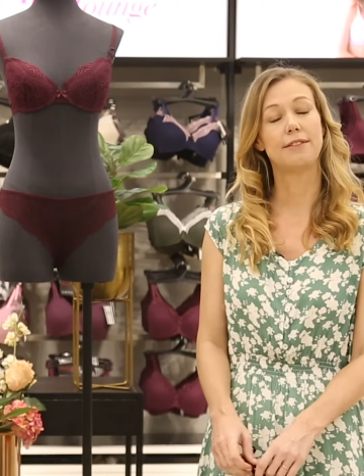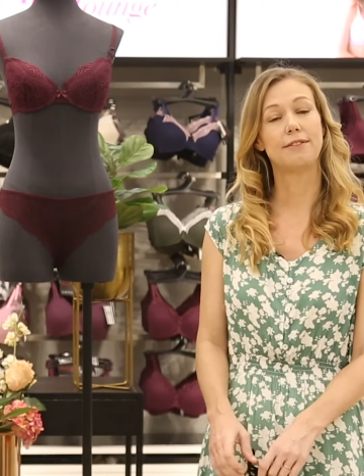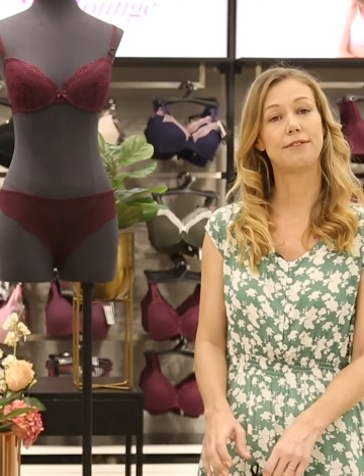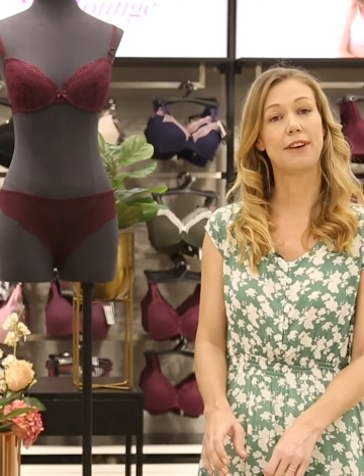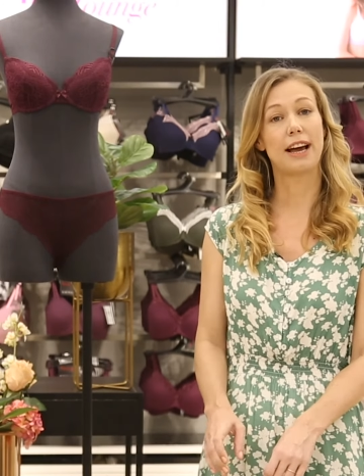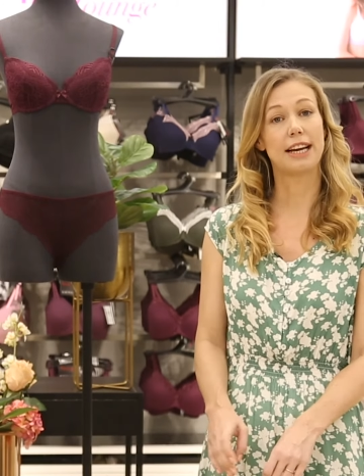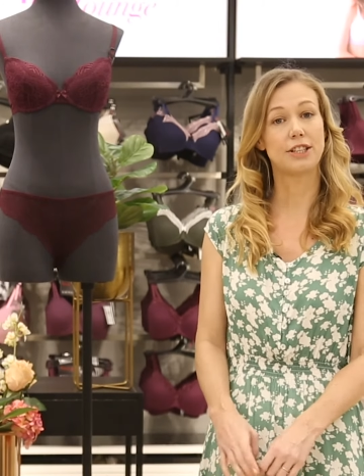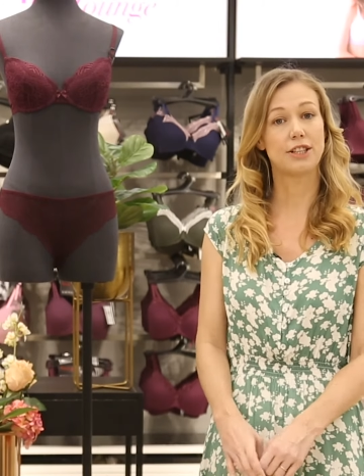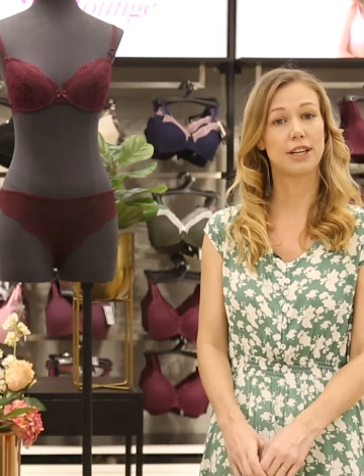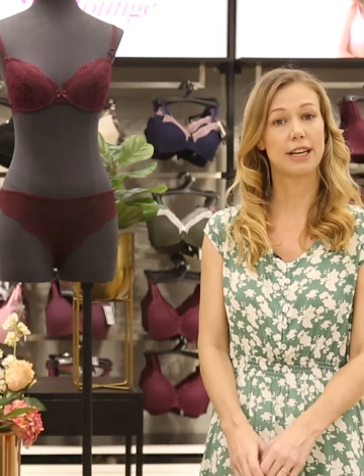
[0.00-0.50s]

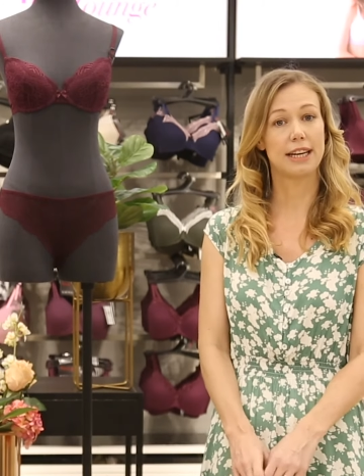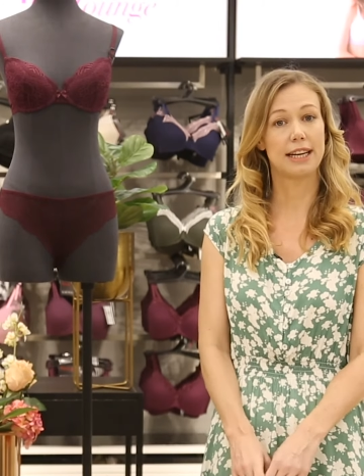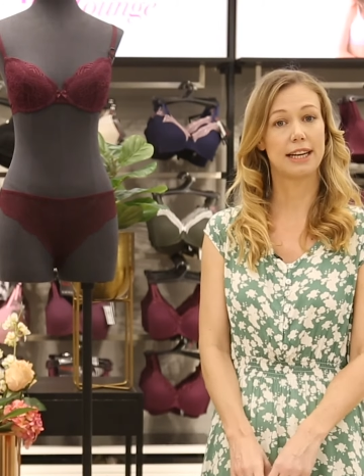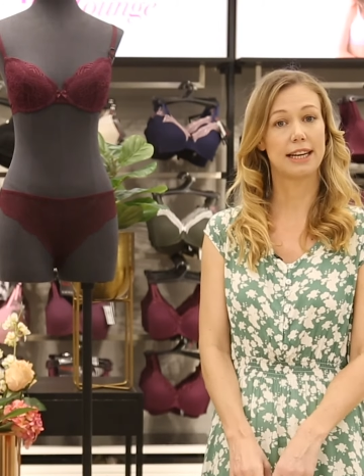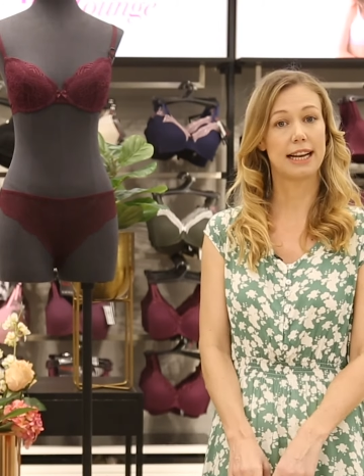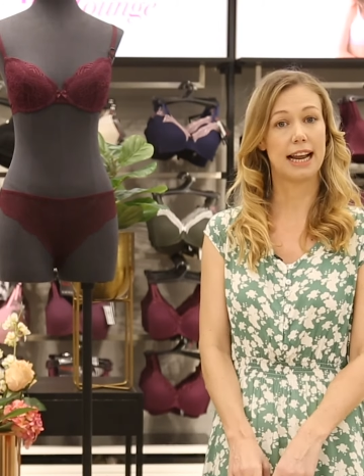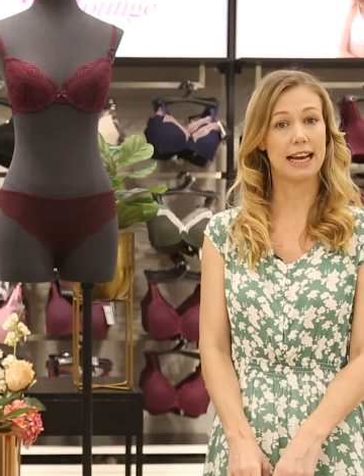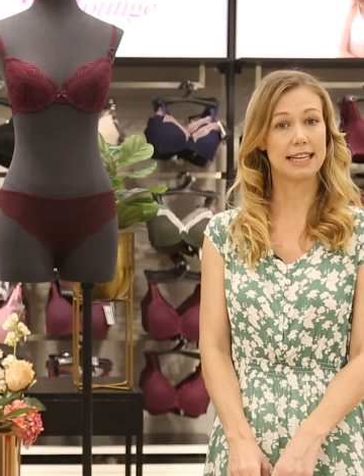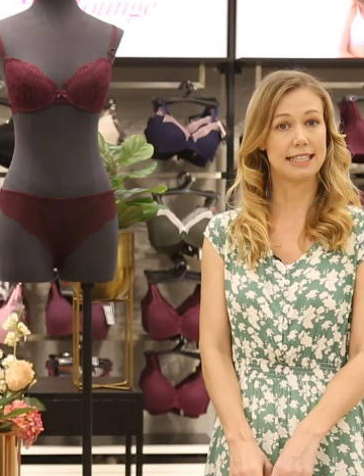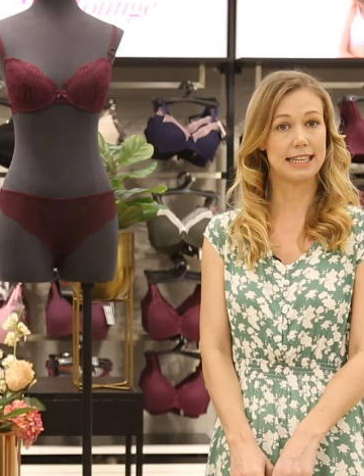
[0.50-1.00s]
fashion
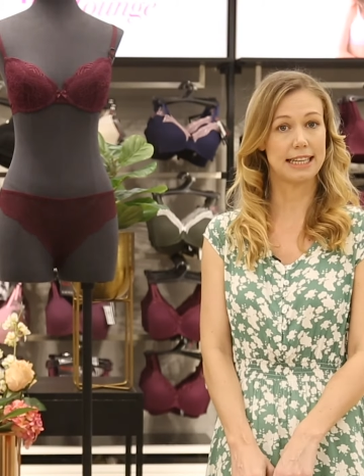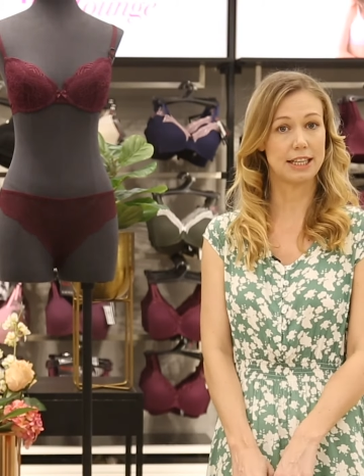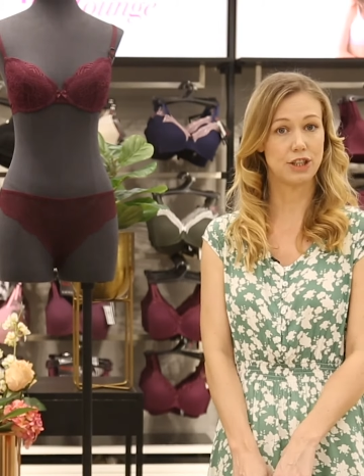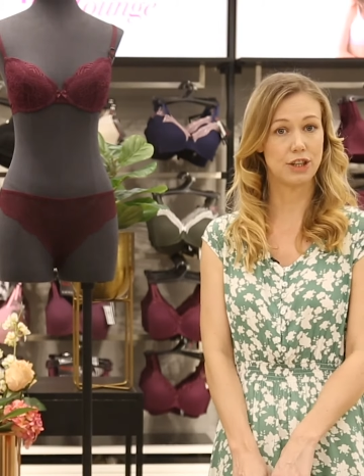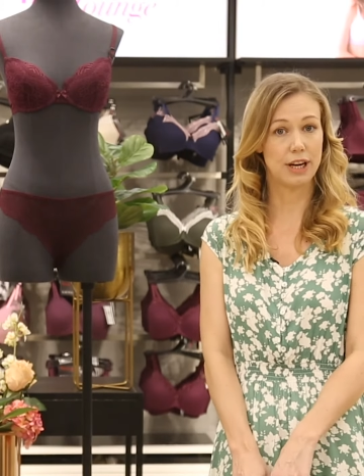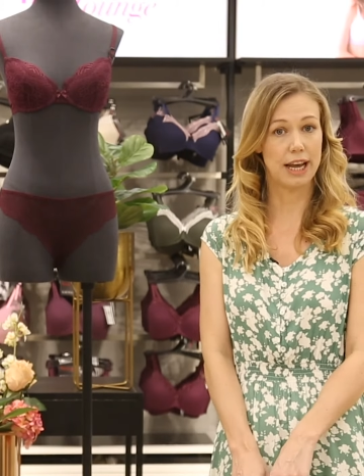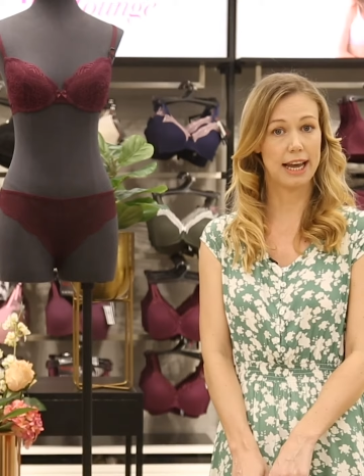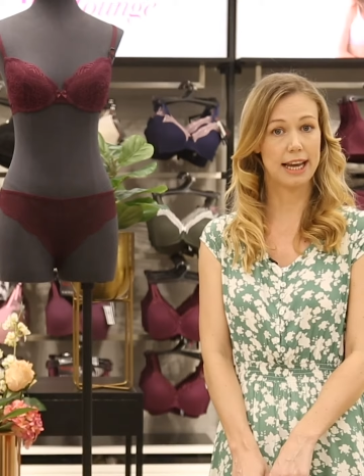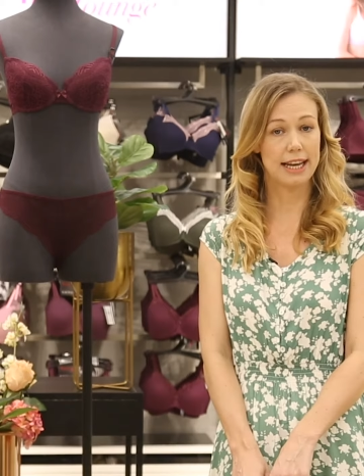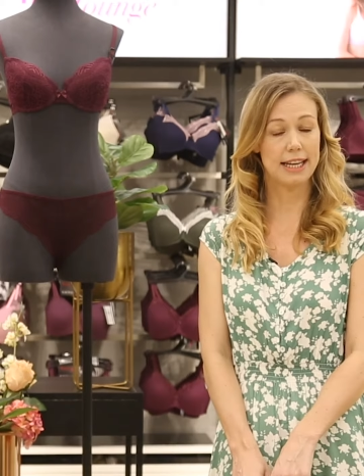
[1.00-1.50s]
classic
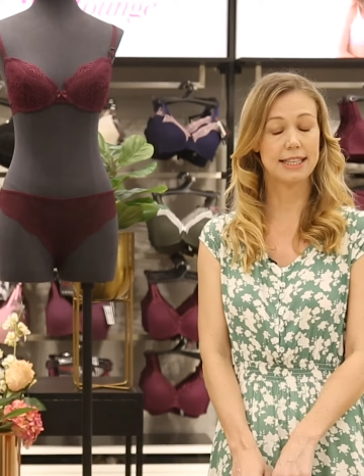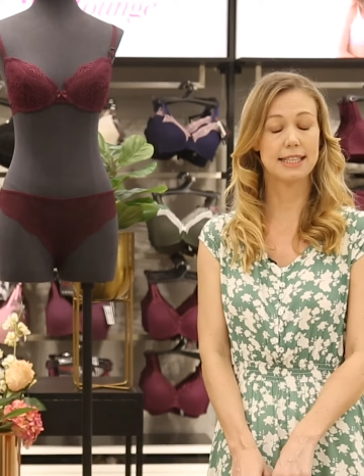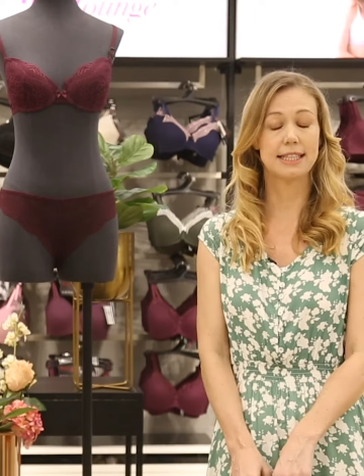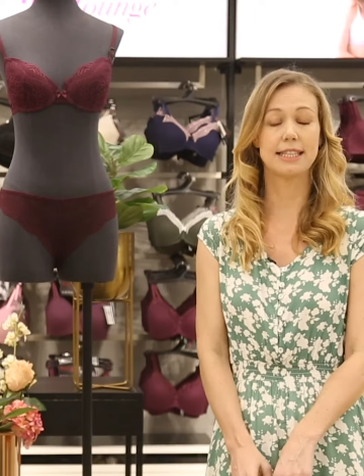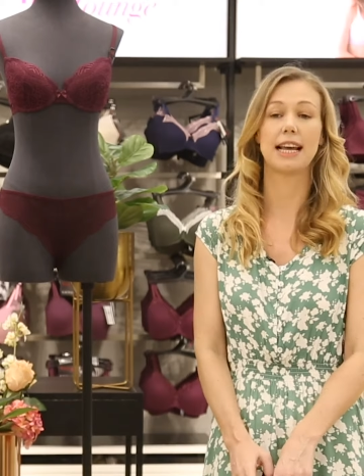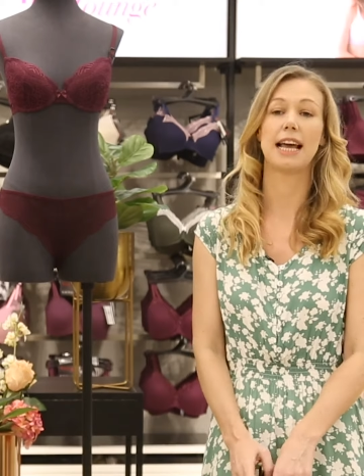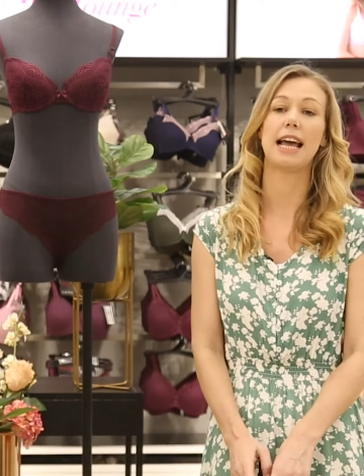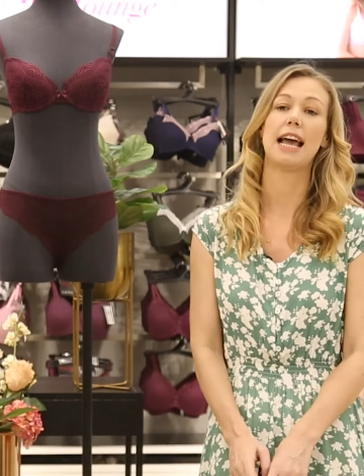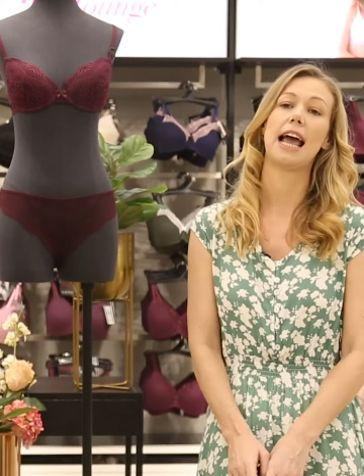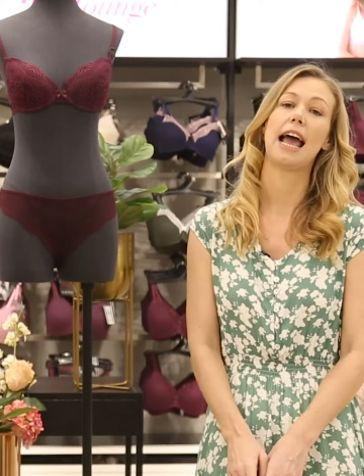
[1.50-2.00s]
shades.